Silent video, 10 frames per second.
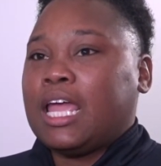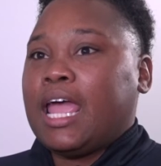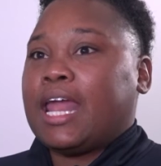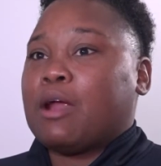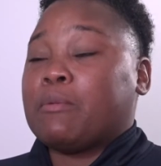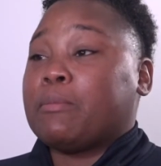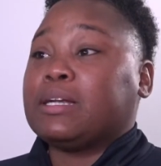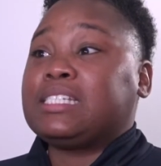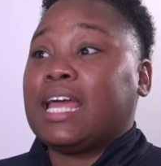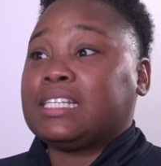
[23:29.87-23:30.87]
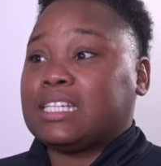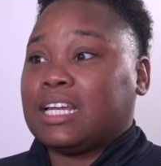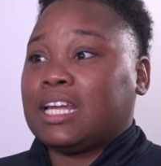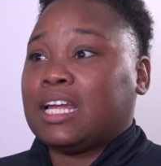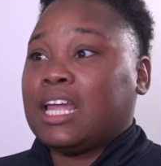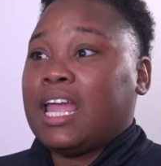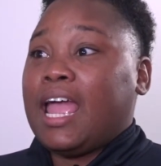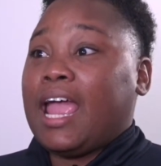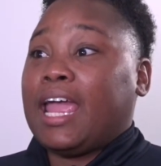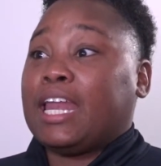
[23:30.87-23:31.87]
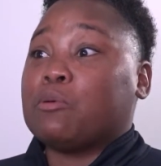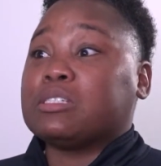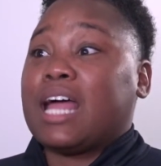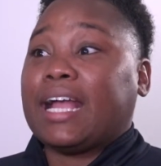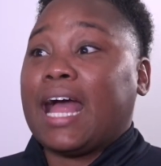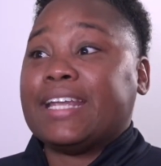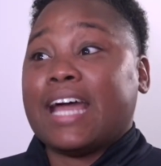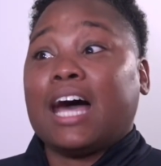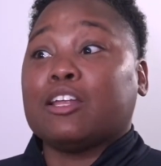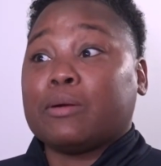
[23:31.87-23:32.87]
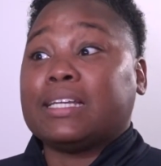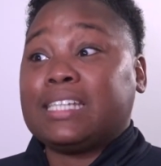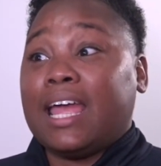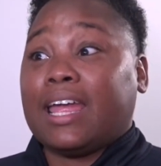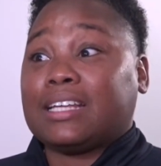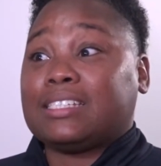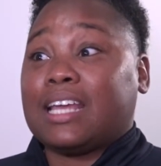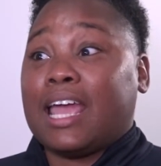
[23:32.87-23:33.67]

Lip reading: and I remember texting, and it was like $1 a text. Yes.